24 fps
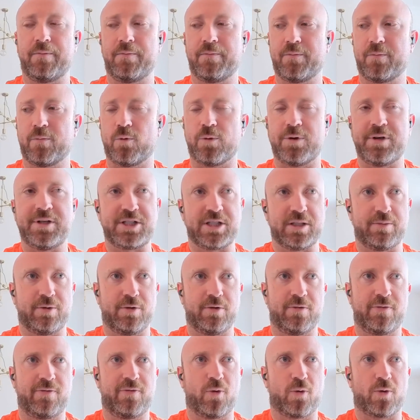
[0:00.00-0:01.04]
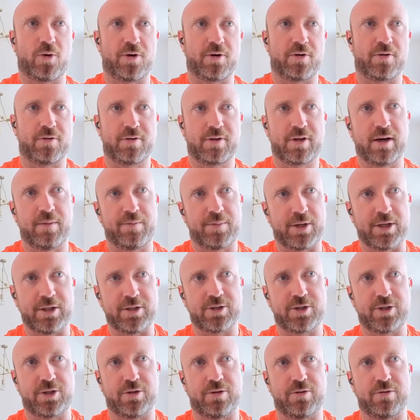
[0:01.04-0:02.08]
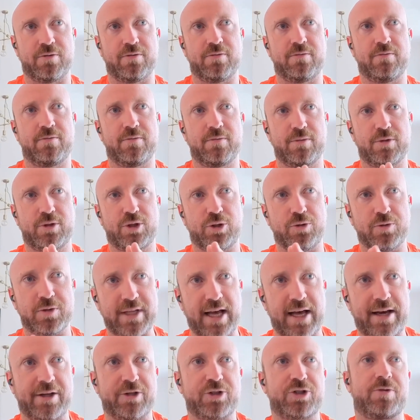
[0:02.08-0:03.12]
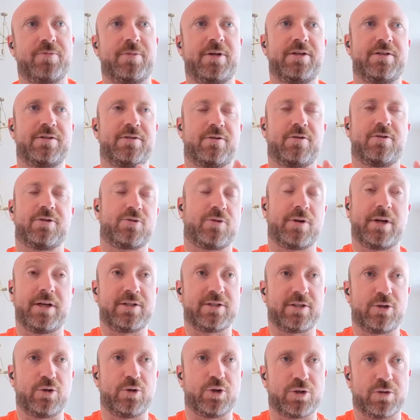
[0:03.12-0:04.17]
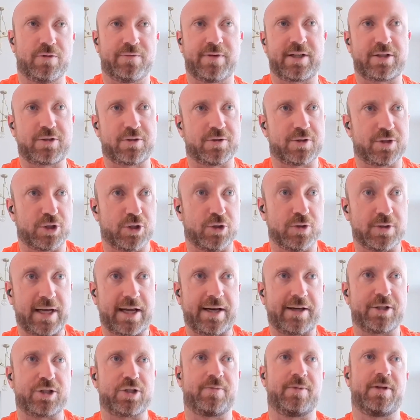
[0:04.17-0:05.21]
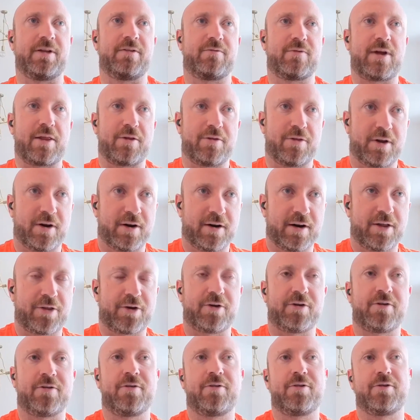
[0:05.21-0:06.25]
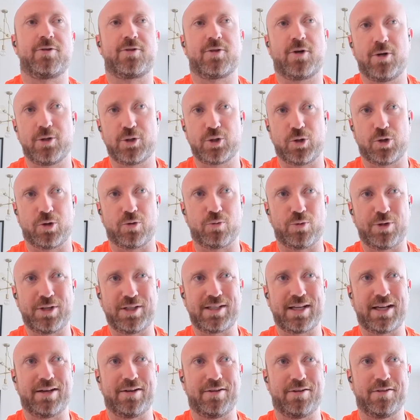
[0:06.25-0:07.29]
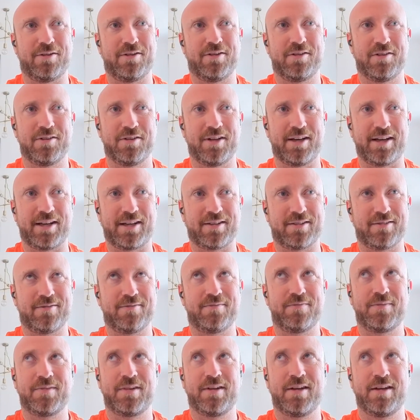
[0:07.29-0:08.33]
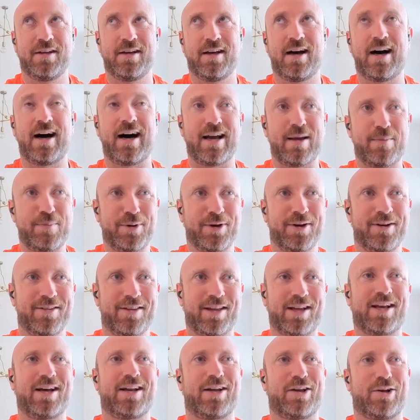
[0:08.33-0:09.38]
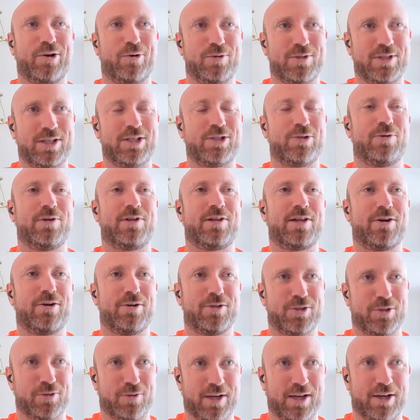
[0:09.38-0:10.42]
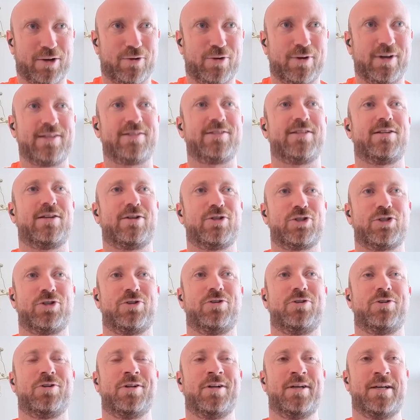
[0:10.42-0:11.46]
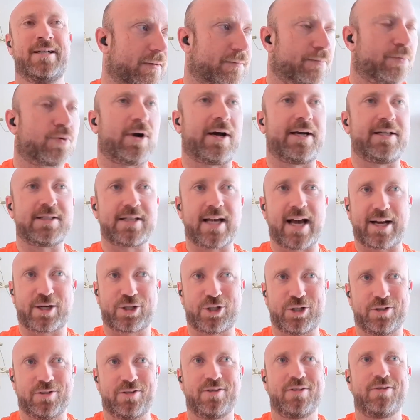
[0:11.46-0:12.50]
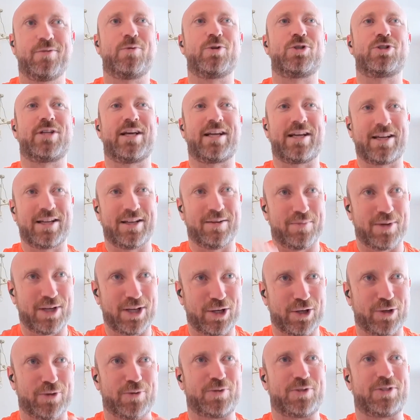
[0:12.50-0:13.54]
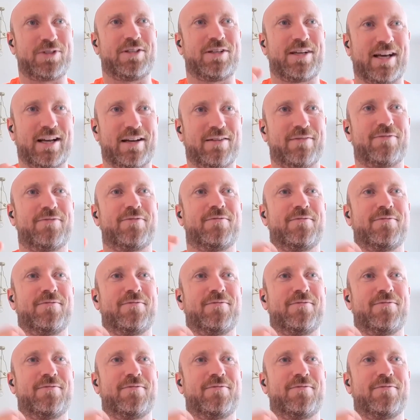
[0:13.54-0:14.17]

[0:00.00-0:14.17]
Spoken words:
reasonable for companies to choose that instrument, or institutional investors to choose that instrument rather than another. There's also the retail hype that kind of goes into it, that also kind of creates additional price action, which then can be used to kind of